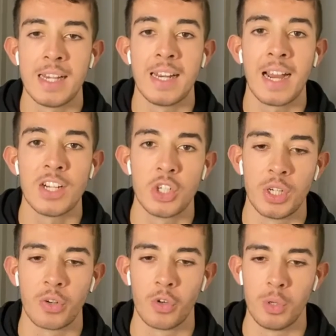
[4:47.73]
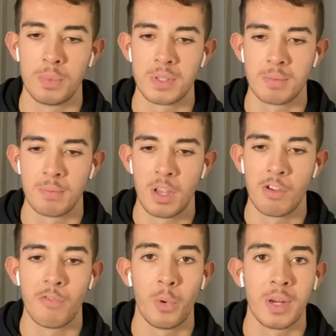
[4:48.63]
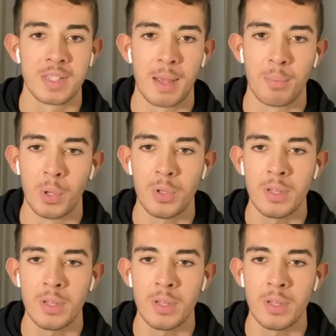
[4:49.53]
nitrogen groups. For example,